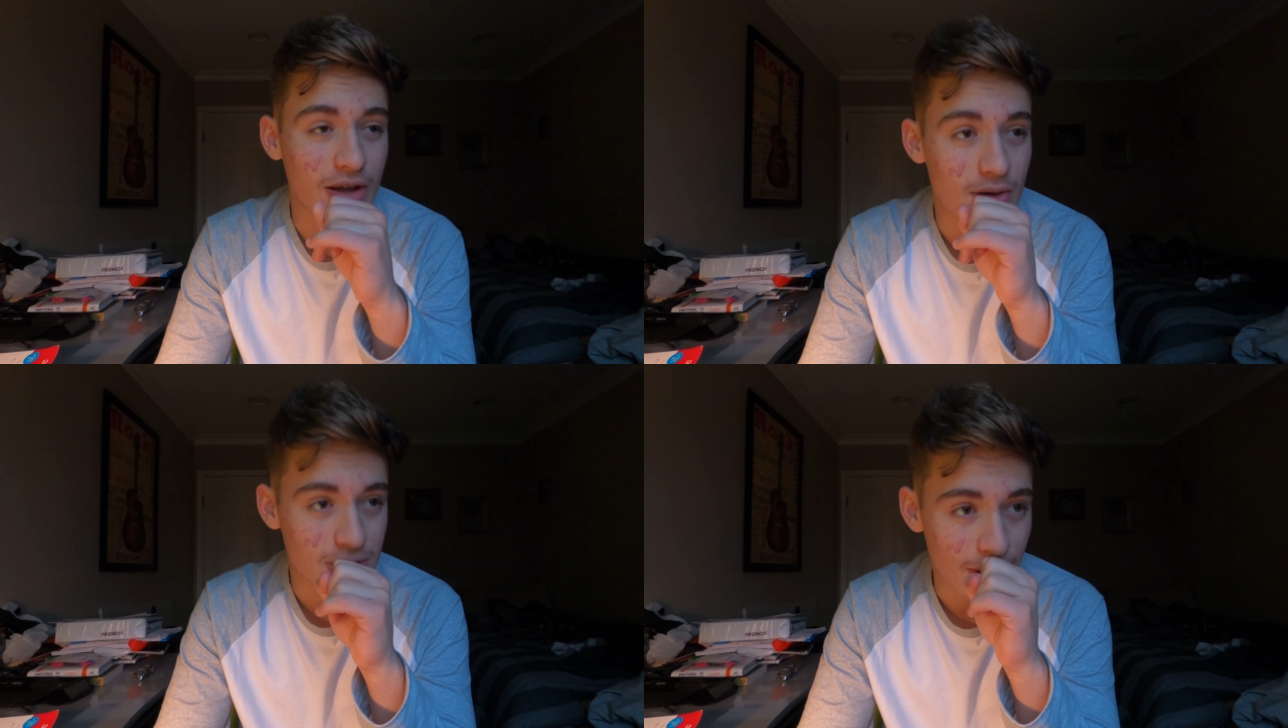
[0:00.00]

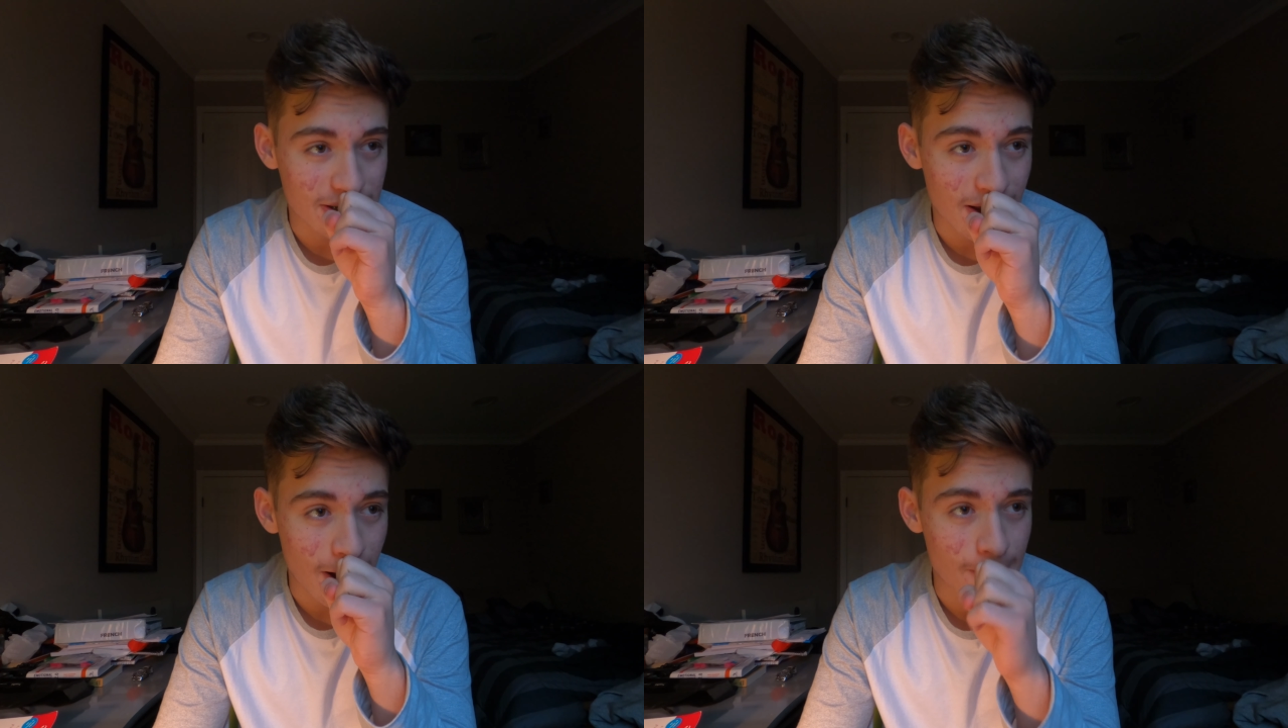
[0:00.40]
it was
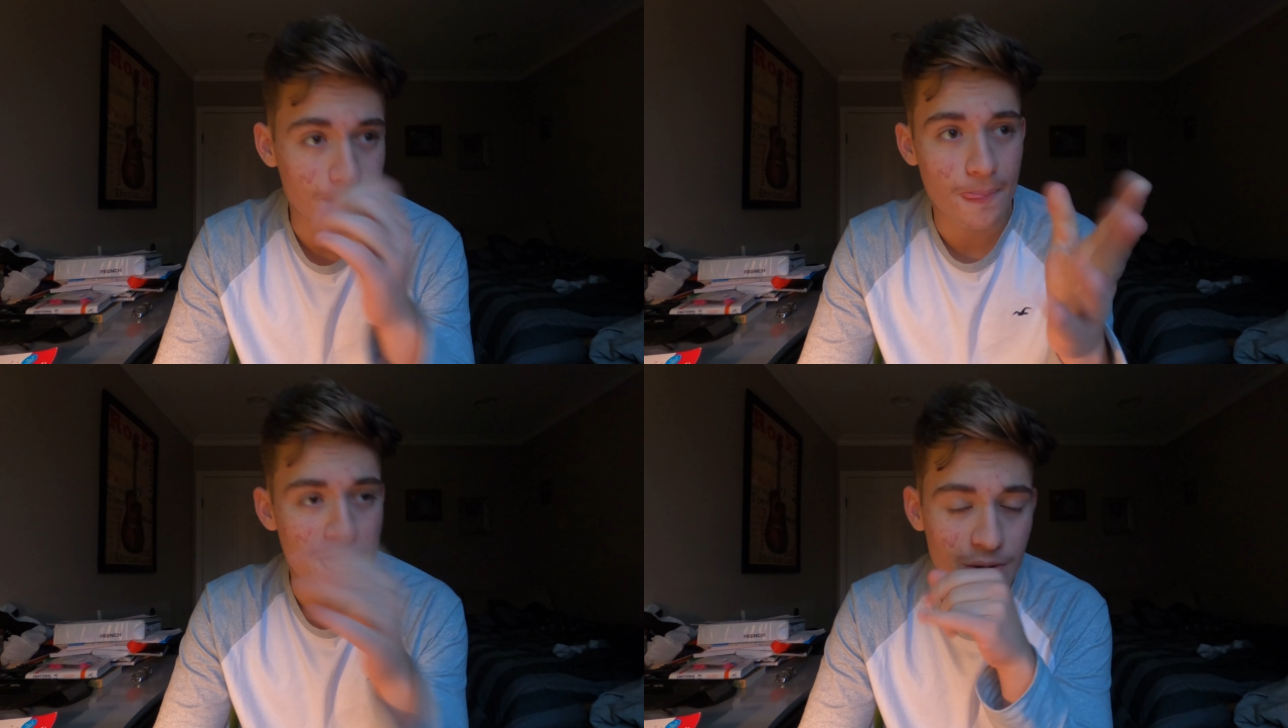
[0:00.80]
about
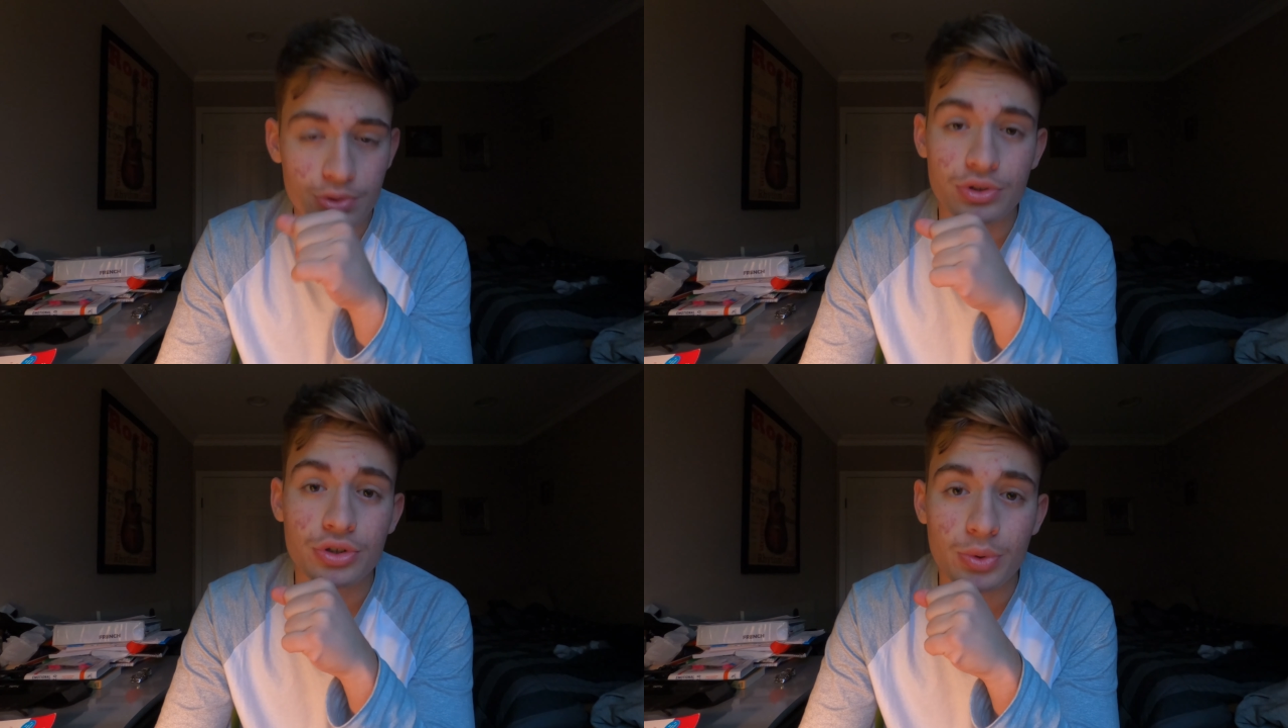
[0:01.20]
time
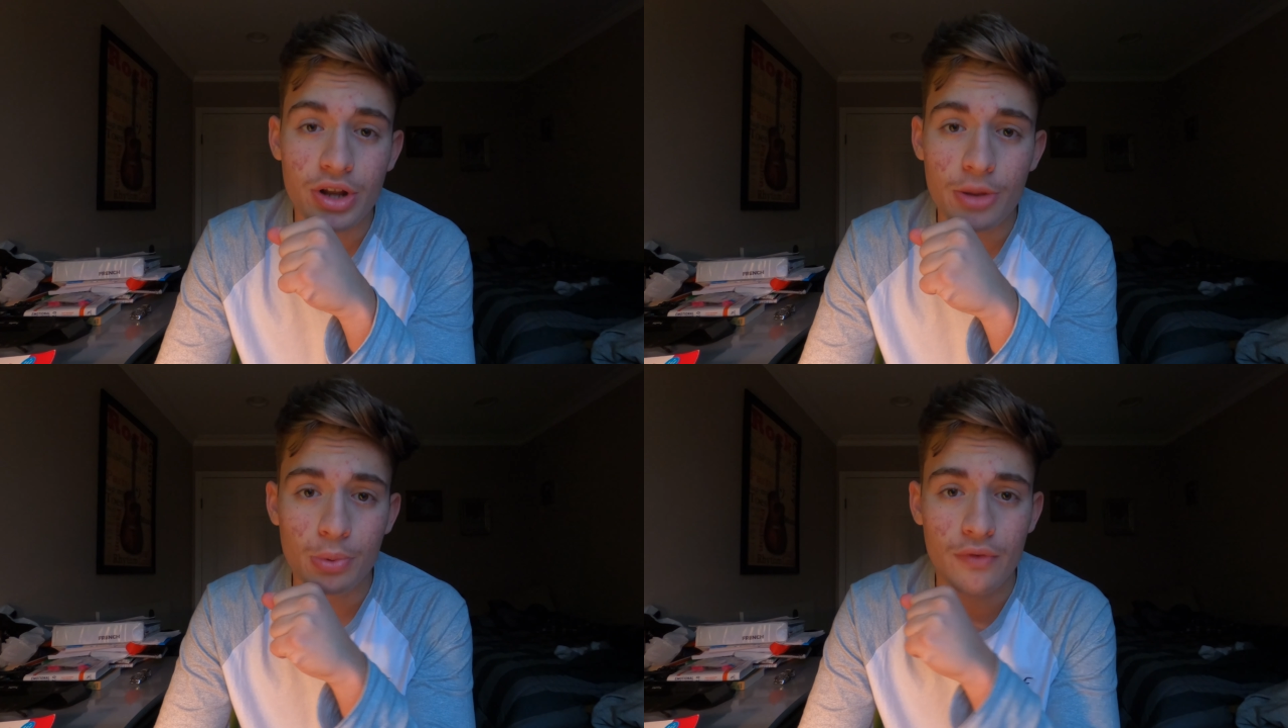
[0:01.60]
to, do
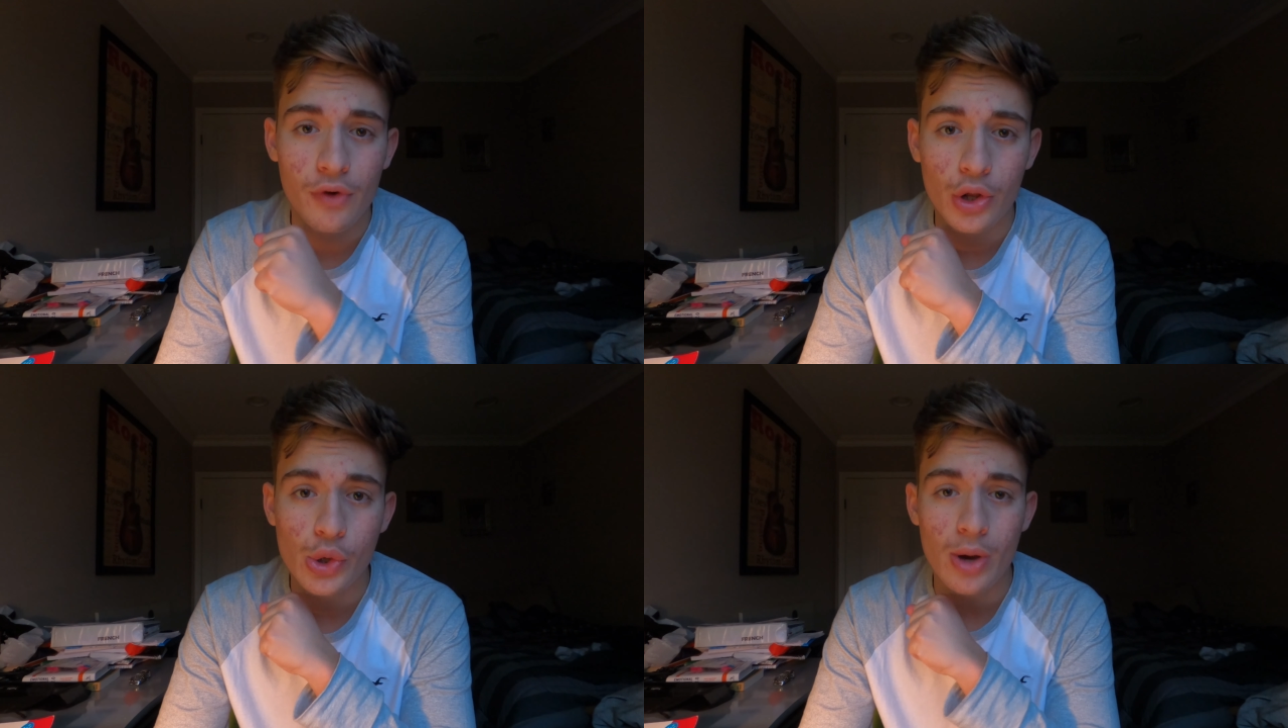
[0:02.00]
another
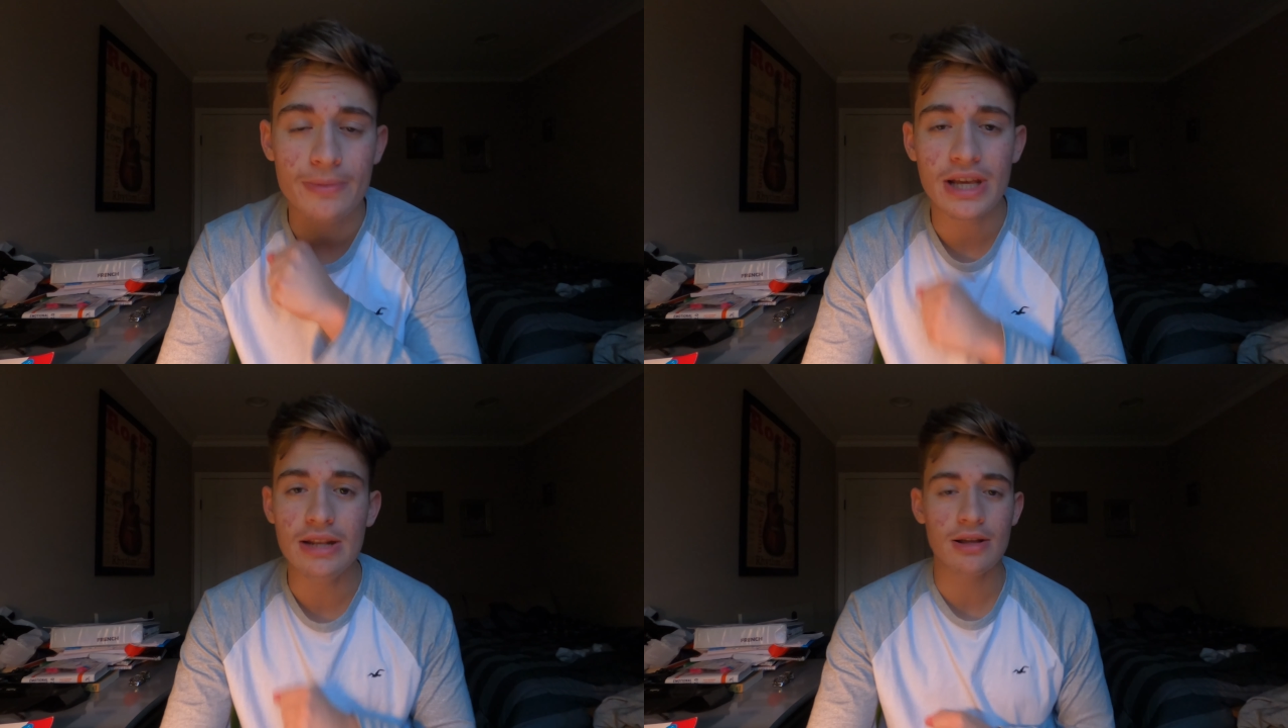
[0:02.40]
portfolio
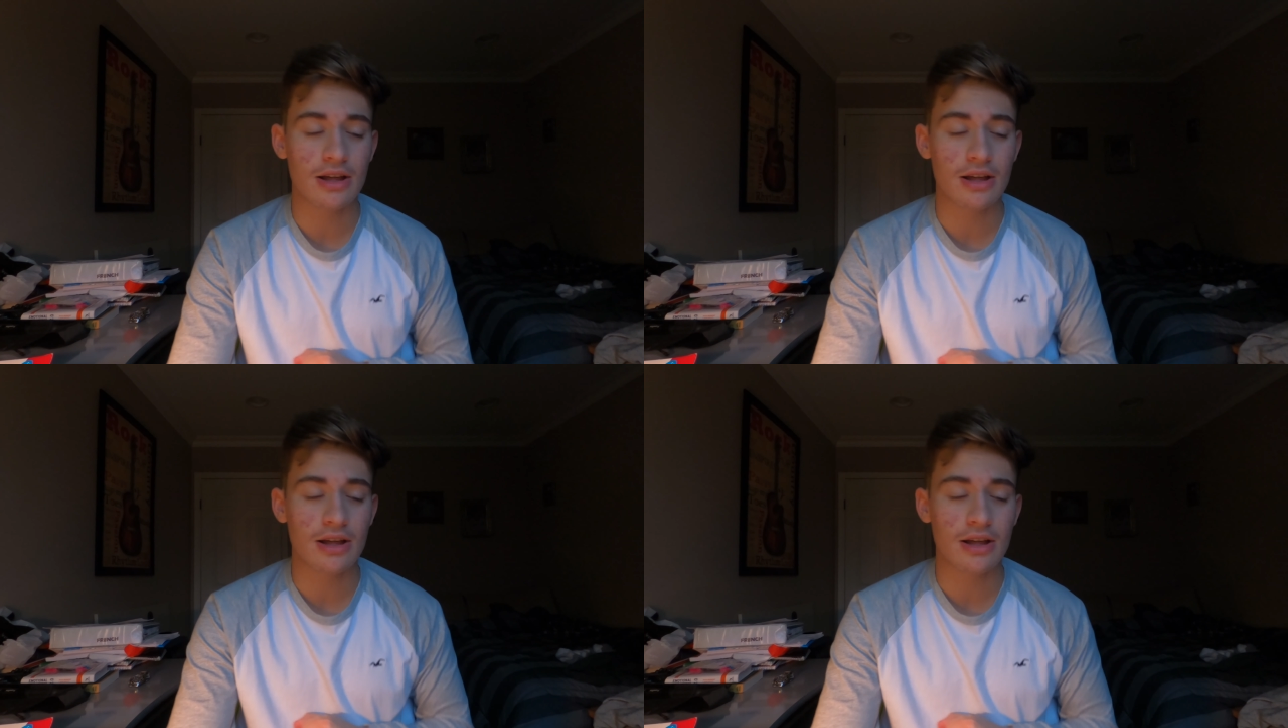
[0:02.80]
update.